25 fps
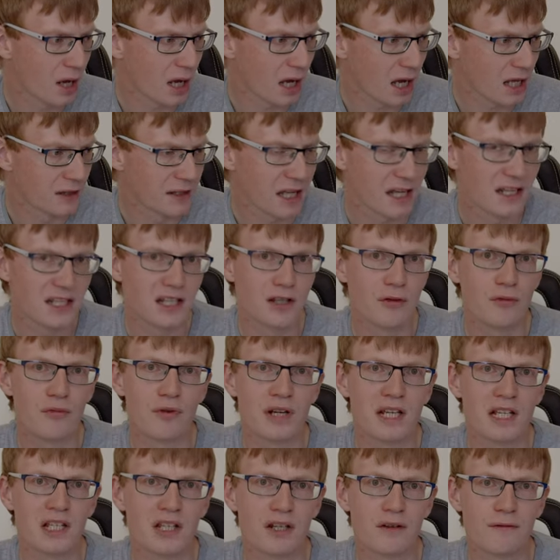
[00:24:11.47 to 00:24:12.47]
And that's the
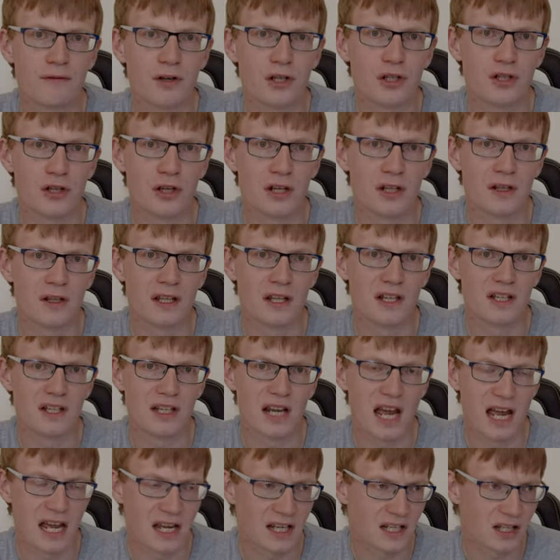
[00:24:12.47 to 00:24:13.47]
reason for doing this
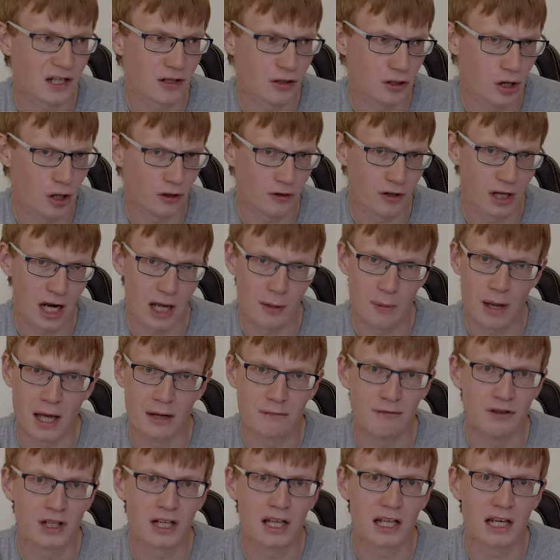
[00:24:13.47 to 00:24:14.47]
test, not that I'm
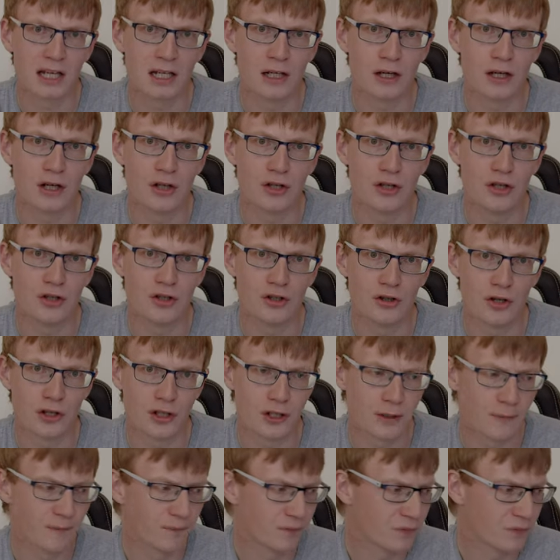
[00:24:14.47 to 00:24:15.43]
advocating you do it.